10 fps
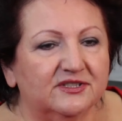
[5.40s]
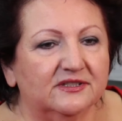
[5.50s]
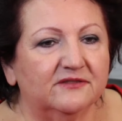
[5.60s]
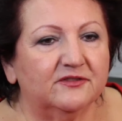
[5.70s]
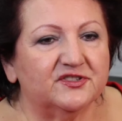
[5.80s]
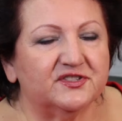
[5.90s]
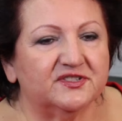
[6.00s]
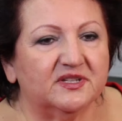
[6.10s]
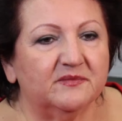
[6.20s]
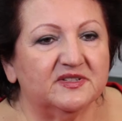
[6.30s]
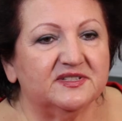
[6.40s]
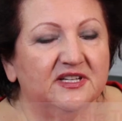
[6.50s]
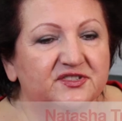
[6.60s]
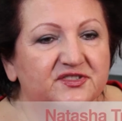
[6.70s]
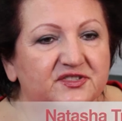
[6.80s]
the delivery system is
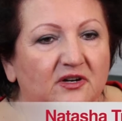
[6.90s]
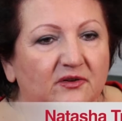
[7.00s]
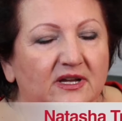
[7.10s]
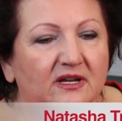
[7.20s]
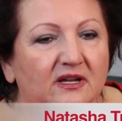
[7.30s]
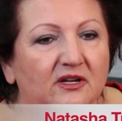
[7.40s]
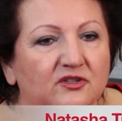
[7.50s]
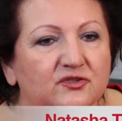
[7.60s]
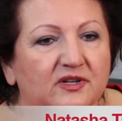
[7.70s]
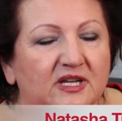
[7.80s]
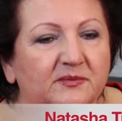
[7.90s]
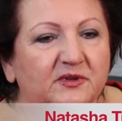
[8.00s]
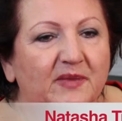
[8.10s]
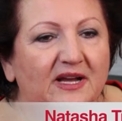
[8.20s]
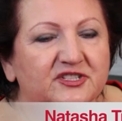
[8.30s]
necessary to keep
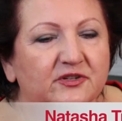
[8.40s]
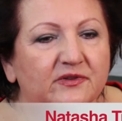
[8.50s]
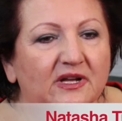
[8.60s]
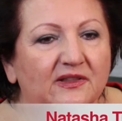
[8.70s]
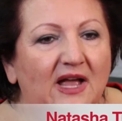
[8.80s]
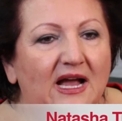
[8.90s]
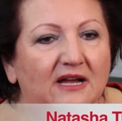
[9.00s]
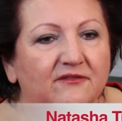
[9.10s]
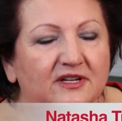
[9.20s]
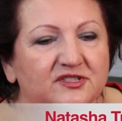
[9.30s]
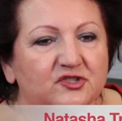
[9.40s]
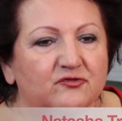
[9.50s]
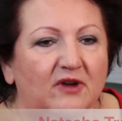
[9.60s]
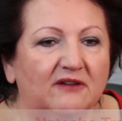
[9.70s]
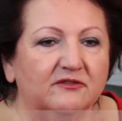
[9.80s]
the bacteria alive as it
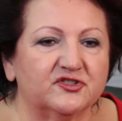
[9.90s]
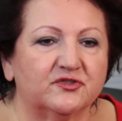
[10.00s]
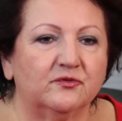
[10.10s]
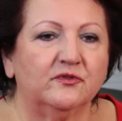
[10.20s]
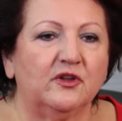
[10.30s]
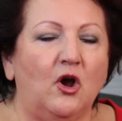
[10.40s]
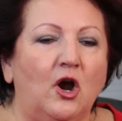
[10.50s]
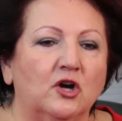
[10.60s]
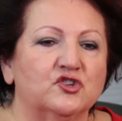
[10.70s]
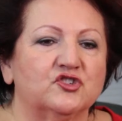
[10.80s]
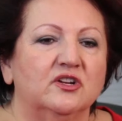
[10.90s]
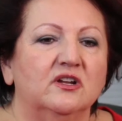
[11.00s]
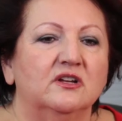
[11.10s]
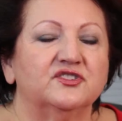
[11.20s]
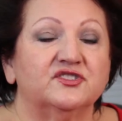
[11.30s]
travels through the harsh
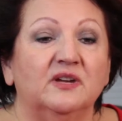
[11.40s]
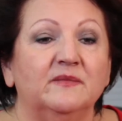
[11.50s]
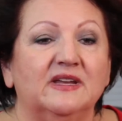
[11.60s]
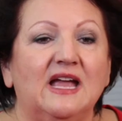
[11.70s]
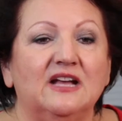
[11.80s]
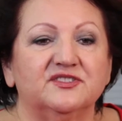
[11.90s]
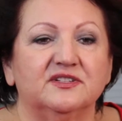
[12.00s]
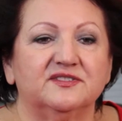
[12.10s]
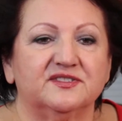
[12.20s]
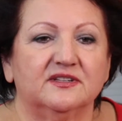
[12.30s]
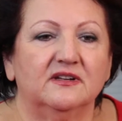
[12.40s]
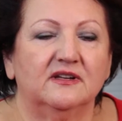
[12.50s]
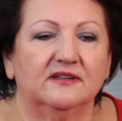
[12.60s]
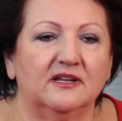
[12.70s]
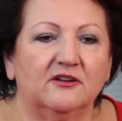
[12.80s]
stomach acids
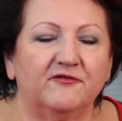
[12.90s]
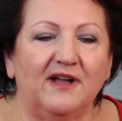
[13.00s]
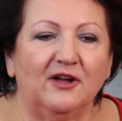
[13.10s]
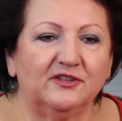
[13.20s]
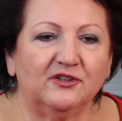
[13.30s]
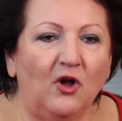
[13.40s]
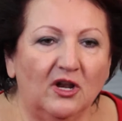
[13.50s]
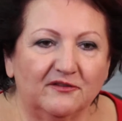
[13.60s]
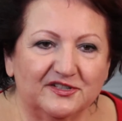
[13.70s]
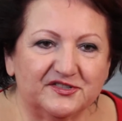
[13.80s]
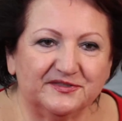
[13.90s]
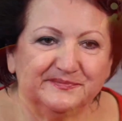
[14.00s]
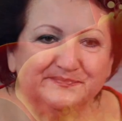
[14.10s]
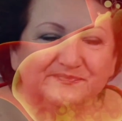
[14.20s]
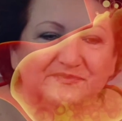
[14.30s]
that are found in all of us.